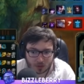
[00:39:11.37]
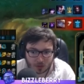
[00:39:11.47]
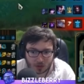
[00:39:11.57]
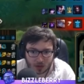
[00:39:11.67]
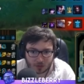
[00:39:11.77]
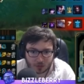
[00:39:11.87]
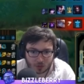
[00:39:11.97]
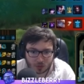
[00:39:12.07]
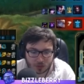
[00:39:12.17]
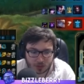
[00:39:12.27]
Okay, you have your
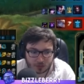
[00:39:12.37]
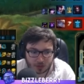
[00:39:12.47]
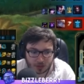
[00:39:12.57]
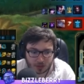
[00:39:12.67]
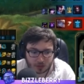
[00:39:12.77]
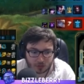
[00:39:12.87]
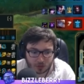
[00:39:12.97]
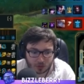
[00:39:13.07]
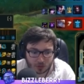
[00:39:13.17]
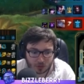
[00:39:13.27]
ulti ready now.
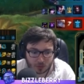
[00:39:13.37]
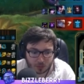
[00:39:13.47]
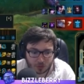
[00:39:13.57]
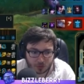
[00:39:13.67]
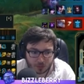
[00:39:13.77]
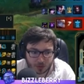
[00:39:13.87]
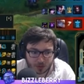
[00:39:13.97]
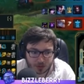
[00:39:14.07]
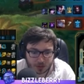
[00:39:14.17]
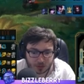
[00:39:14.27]
Don't go in the brush by
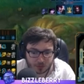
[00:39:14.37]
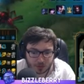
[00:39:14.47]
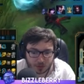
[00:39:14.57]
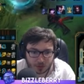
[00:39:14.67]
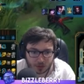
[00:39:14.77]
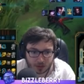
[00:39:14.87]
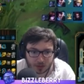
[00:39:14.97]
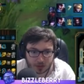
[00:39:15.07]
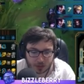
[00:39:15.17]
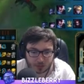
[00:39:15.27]
yourself though. You need
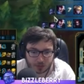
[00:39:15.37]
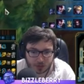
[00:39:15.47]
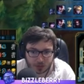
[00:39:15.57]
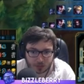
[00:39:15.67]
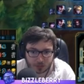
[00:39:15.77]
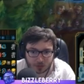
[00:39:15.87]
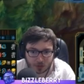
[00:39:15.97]
to stay with your team.